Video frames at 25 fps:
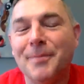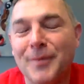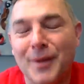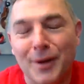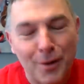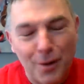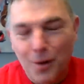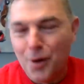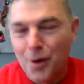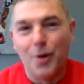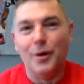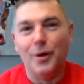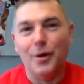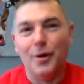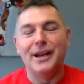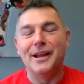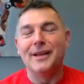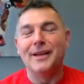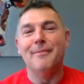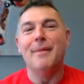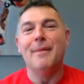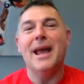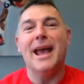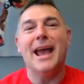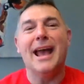Oh, they
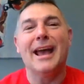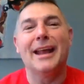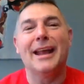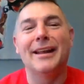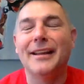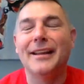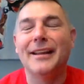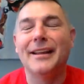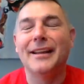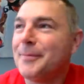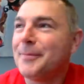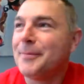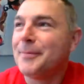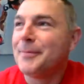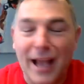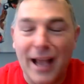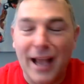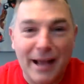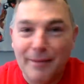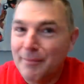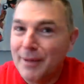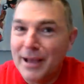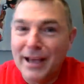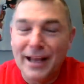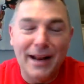get mad
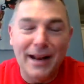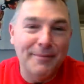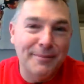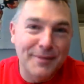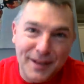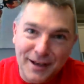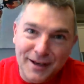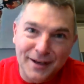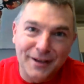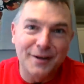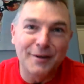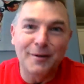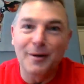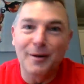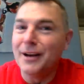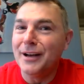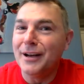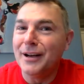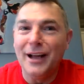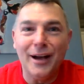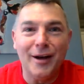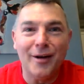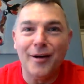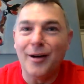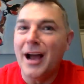man, I'm telling you right
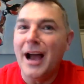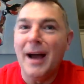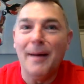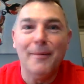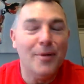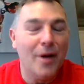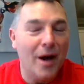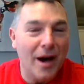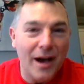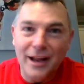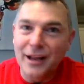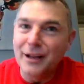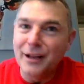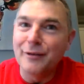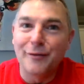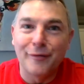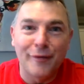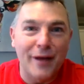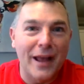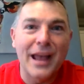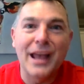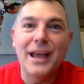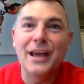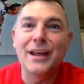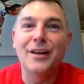now, I'm not a
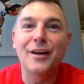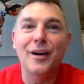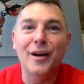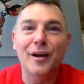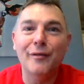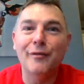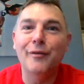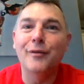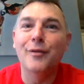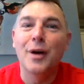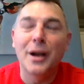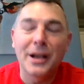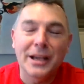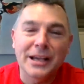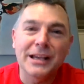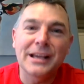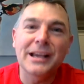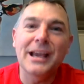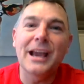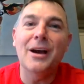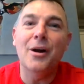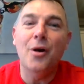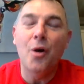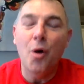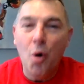fan of
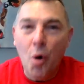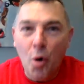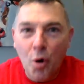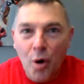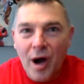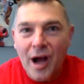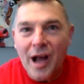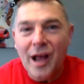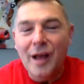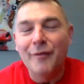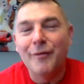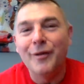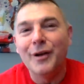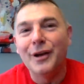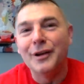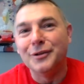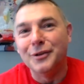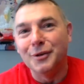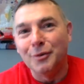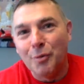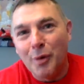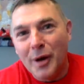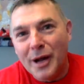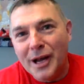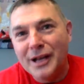looking at whole life as
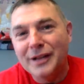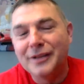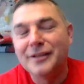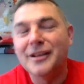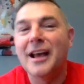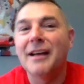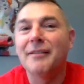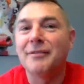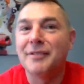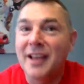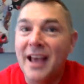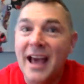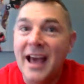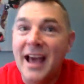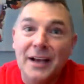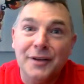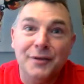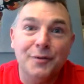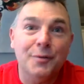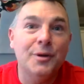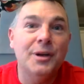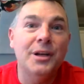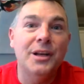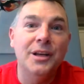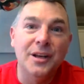a way to have tax
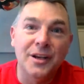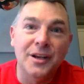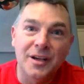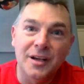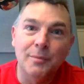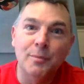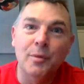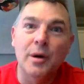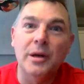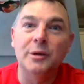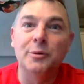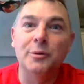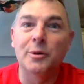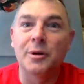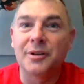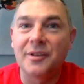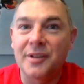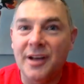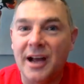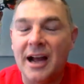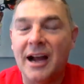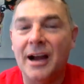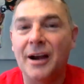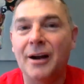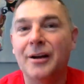free income when you
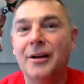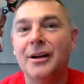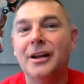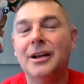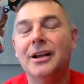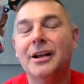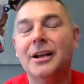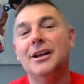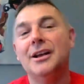retire.